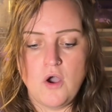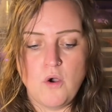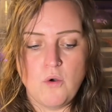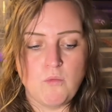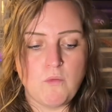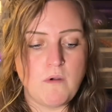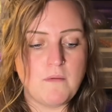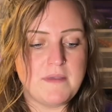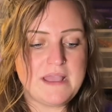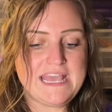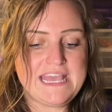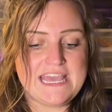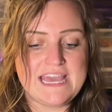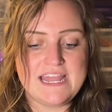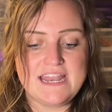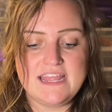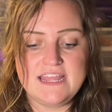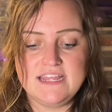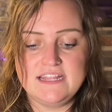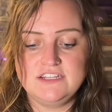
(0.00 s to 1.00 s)
When we
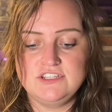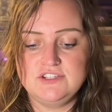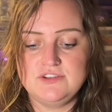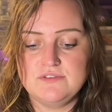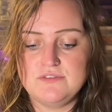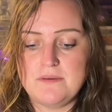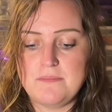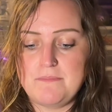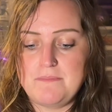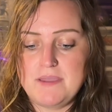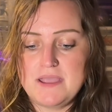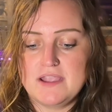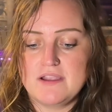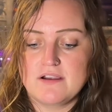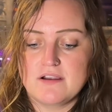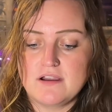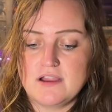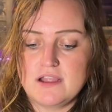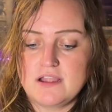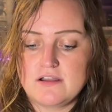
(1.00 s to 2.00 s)
get into the
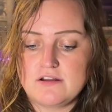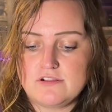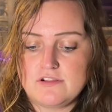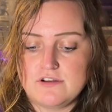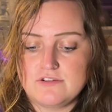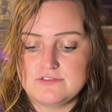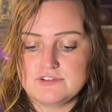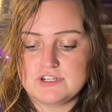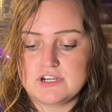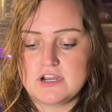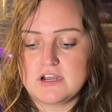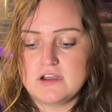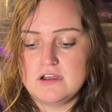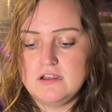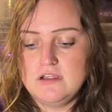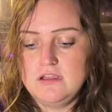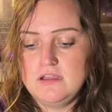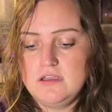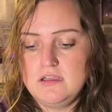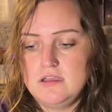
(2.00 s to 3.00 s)
bigger
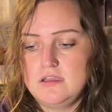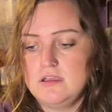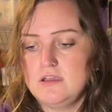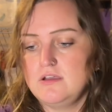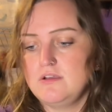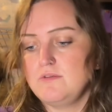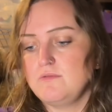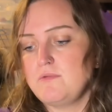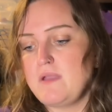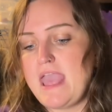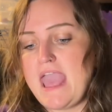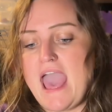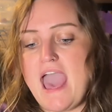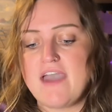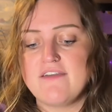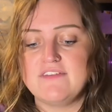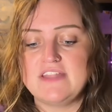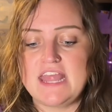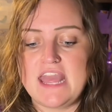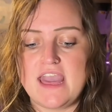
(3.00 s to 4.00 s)
enclosure, we
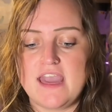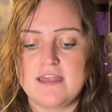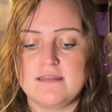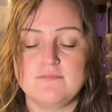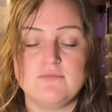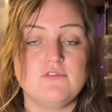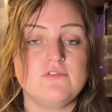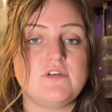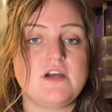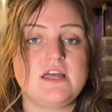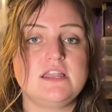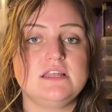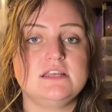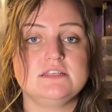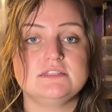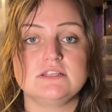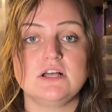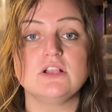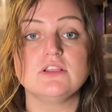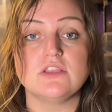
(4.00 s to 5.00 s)
have an animal that
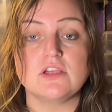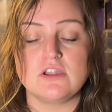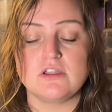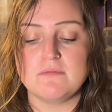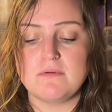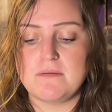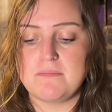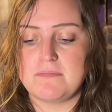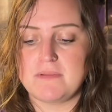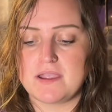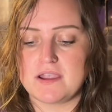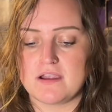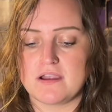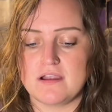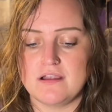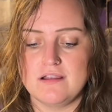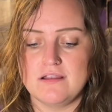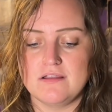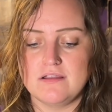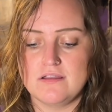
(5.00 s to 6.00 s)
is a little bit
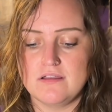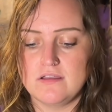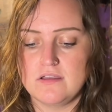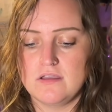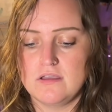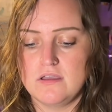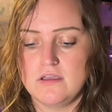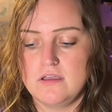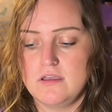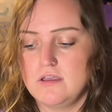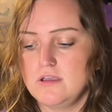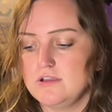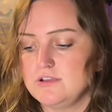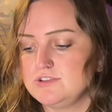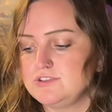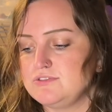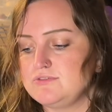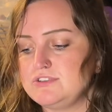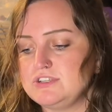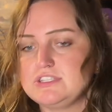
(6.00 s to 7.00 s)
bigger.
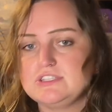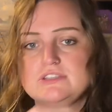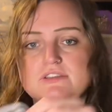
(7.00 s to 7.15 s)
So just to